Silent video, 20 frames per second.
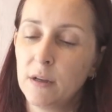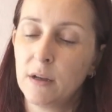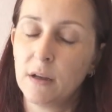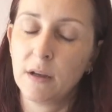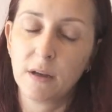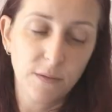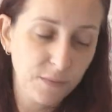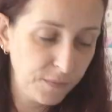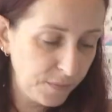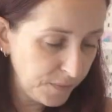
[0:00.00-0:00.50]

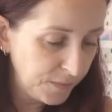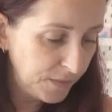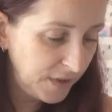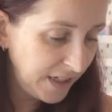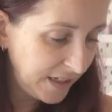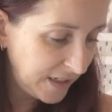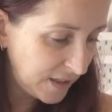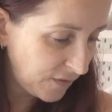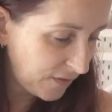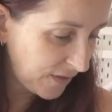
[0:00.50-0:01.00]
I
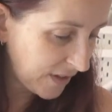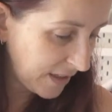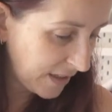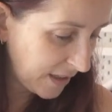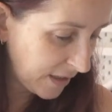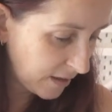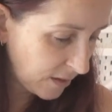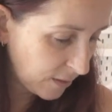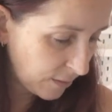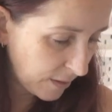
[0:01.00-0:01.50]
need to find
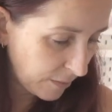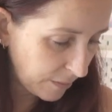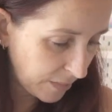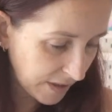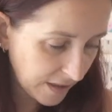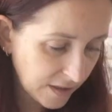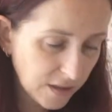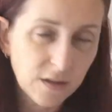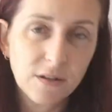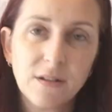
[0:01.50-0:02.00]
the other one,
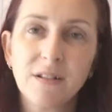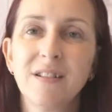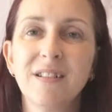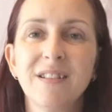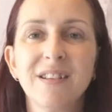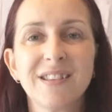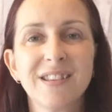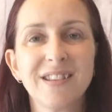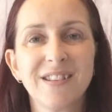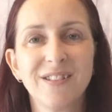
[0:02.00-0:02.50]
but
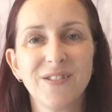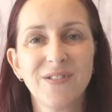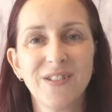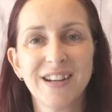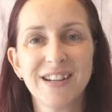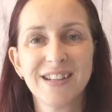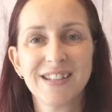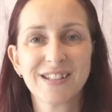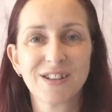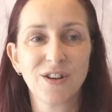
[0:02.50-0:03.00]
I don't know where
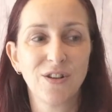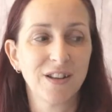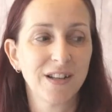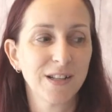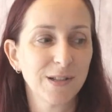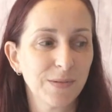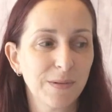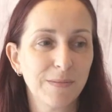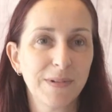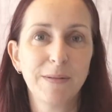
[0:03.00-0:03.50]
it's gone.
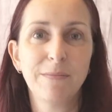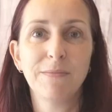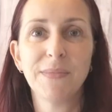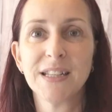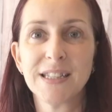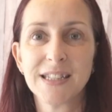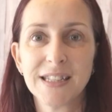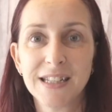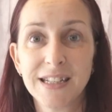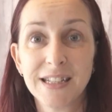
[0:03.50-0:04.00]
It's probably
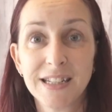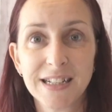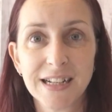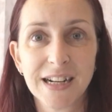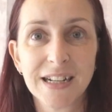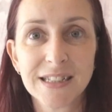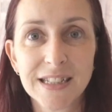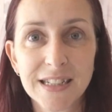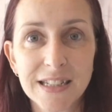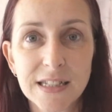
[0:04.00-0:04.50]
missing in the
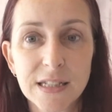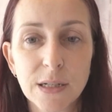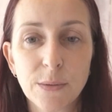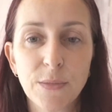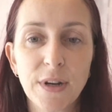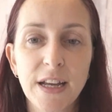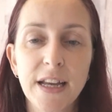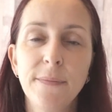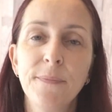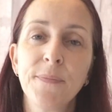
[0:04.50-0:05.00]
attic
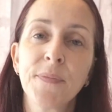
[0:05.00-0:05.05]
somewhere.